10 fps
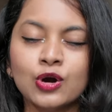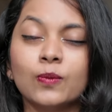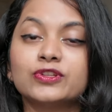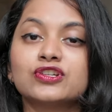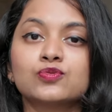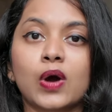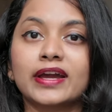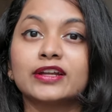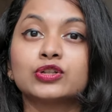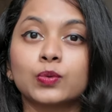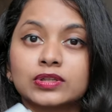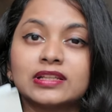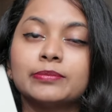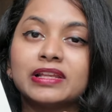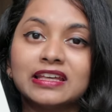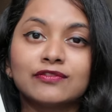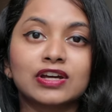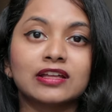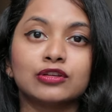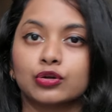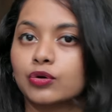which is why I totally believe in,